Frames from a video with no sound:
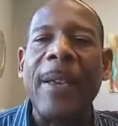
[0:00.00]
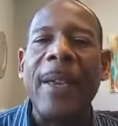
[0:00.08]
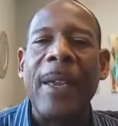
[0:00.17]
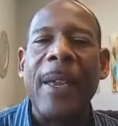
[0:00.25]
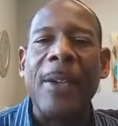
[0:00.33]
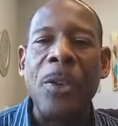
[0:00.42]

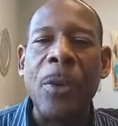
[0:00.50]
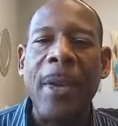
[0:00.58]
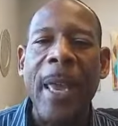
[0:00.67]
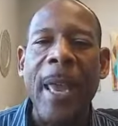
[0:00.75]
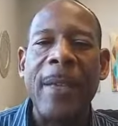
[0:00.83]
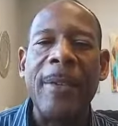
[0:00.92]
and you
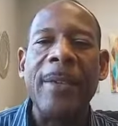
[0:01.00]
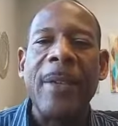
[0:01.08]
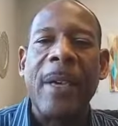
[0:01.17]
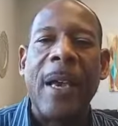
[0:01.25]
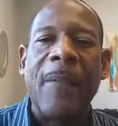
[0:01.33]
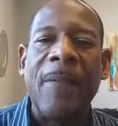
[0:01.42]
can
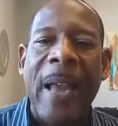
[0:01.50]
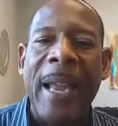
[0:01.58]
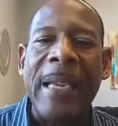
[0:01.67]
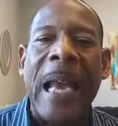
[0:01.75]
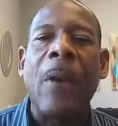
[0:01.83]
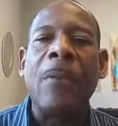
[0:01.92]

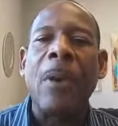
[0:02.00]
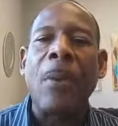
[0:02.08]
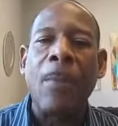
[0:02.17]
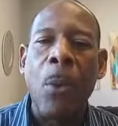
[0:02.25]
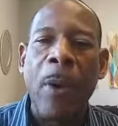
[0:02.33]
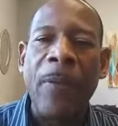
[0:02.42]
find out
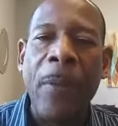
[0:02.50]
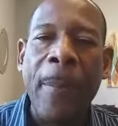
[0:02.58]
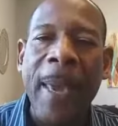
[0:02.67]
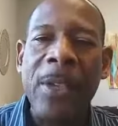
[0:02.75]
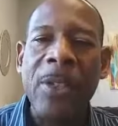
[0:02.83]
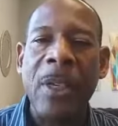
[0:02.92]
more
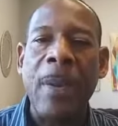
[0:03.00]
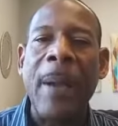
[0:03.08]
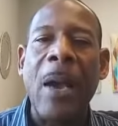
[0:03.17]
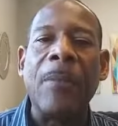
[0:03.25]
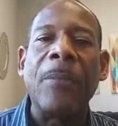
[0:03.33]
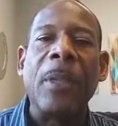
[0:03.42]
information
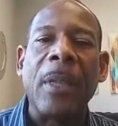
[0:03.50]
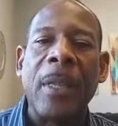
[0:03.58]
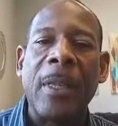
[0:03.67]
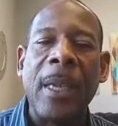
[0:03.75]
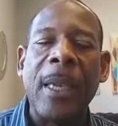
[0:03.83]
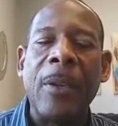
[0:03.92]
about
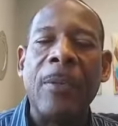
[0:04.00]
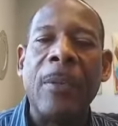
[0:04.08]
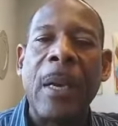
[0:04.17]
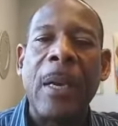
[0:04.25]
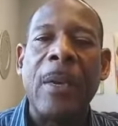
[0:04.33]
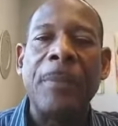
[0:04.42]
the
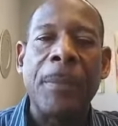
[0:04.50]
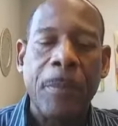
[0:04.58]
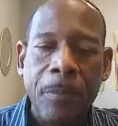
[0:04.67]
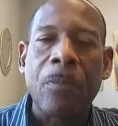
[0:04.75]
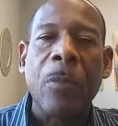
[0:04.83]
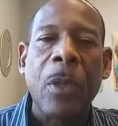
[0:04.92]

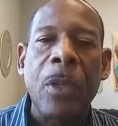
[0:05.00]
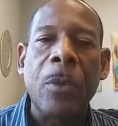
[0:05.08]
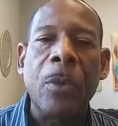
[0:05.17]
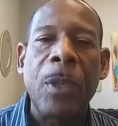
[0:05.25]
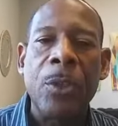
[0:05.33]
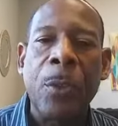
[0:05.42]

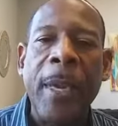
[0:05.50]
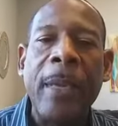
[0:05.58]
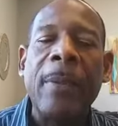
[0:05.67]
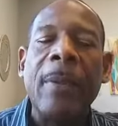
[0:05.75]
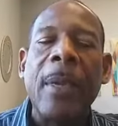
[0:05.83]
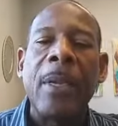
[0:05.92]
retreat.
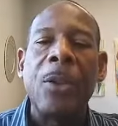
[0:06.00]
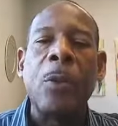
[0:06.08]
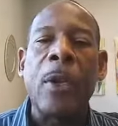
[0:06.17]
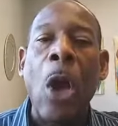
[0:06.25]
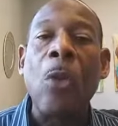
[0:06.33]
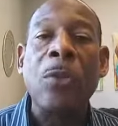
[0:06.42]
You
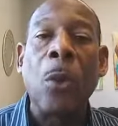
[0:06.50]
can also